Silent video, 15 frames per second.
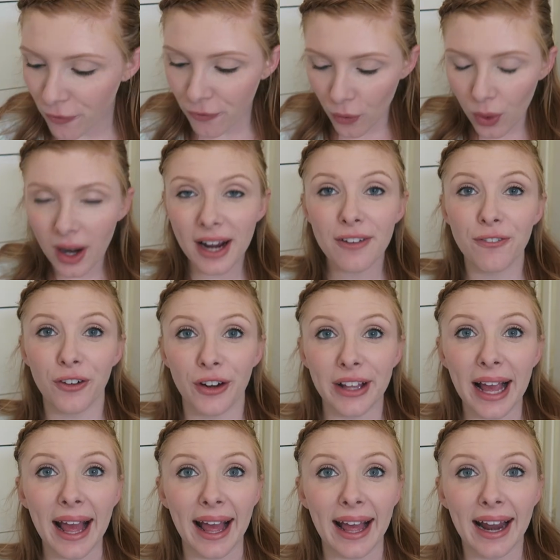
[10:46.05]
Before I
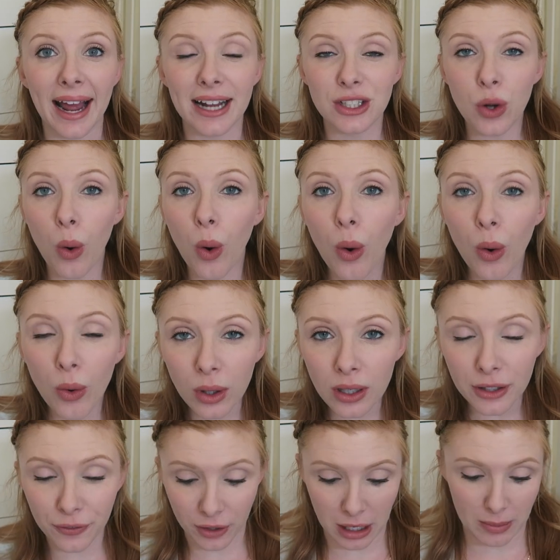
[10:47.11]
forget, I
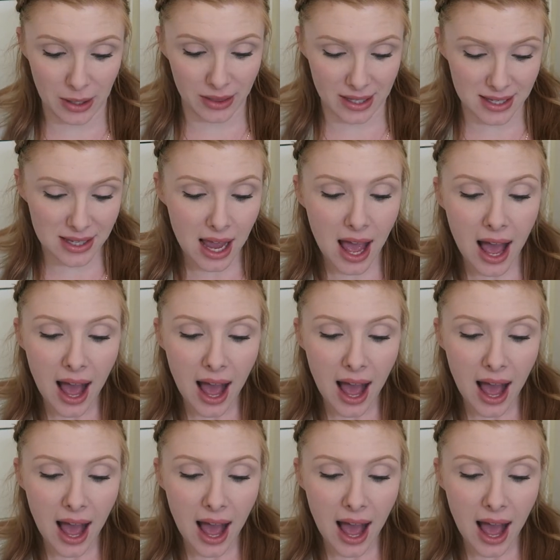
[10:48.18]
totally forgot about this.